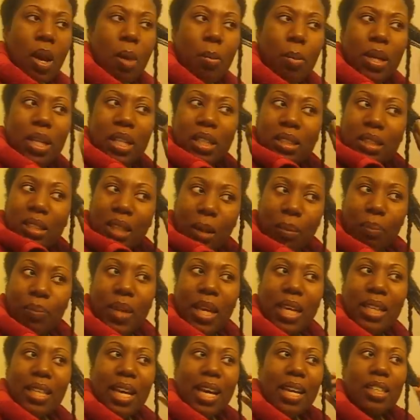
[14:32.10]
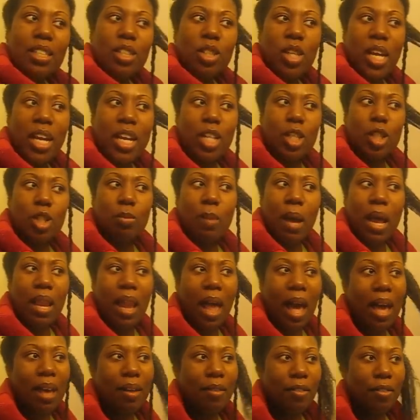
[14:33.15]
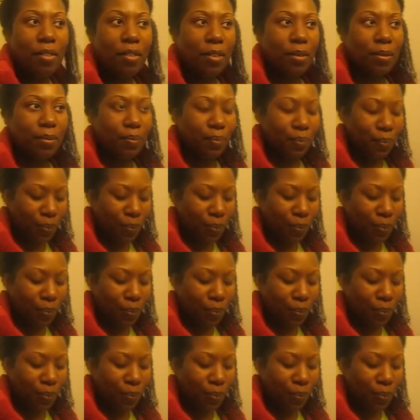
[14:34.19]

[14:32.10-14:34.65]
but it's something that has changed my life.